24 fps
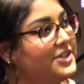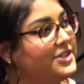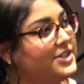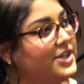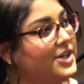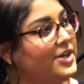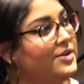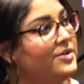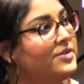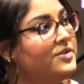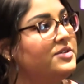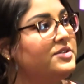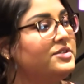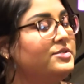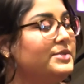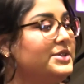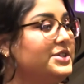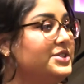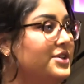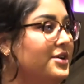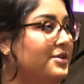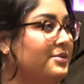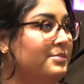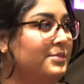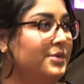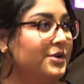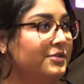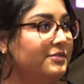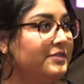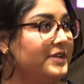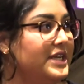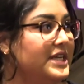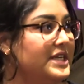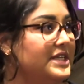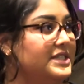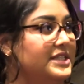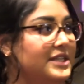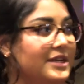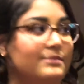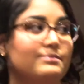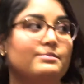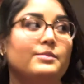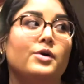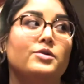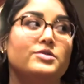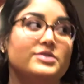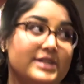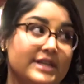shows, we show movies,
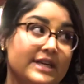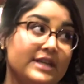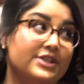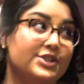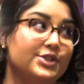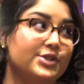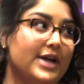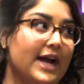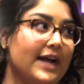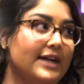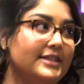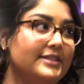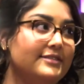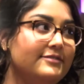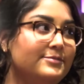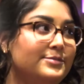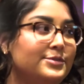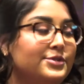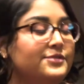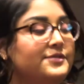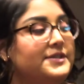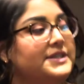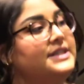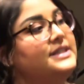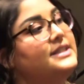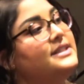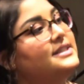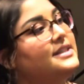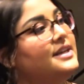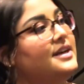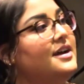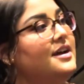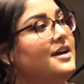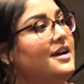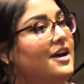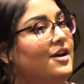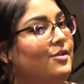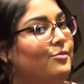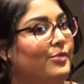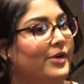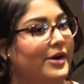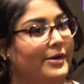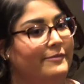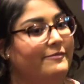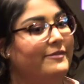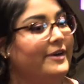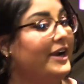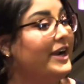mostly interactive movies.
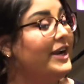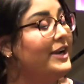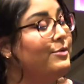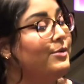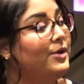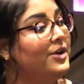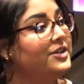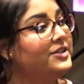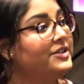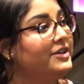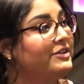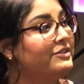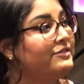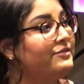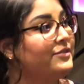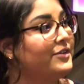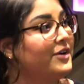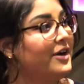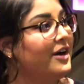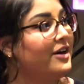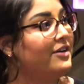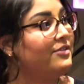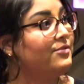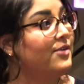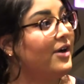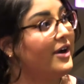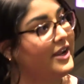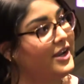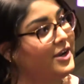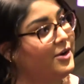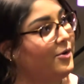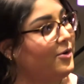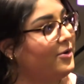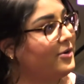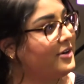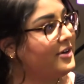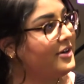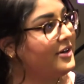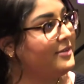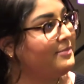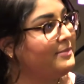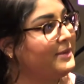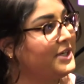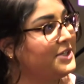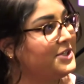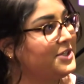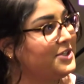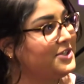We're very well known for our Rocky Horror
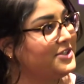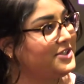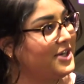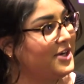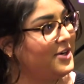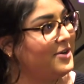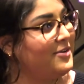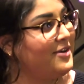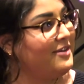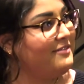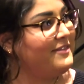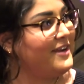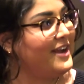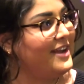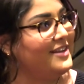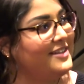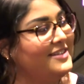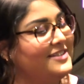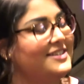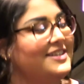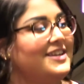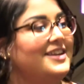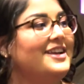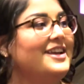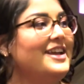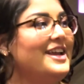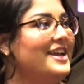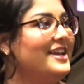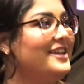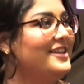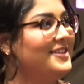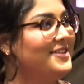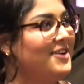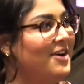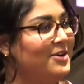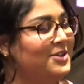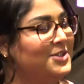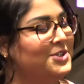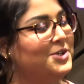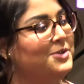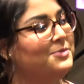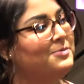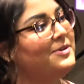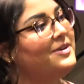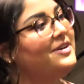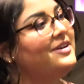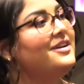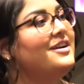Picture Show event in
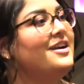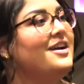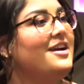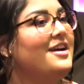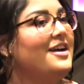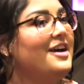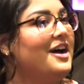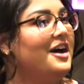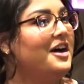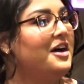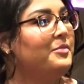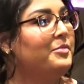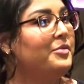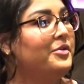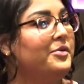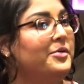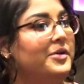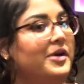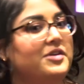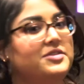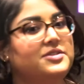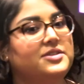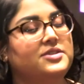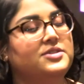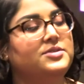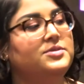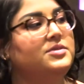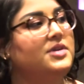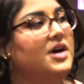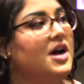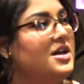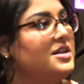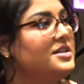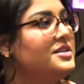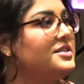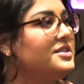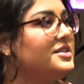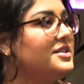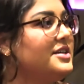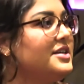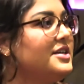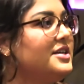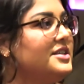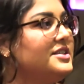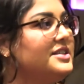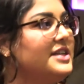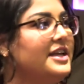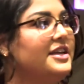October, uh, but we also do
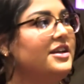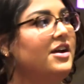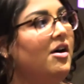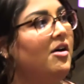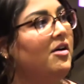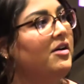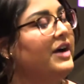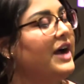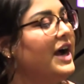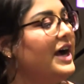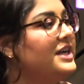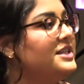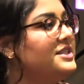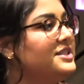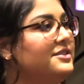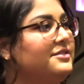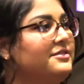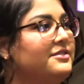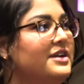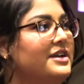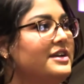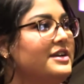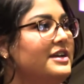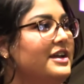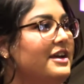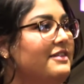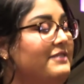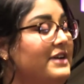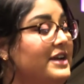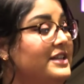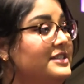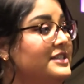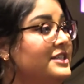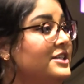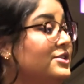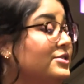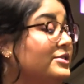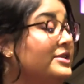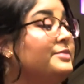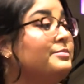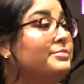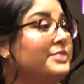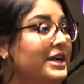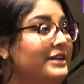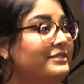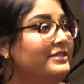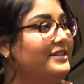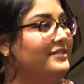concerts and all kinds of events, including
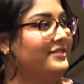private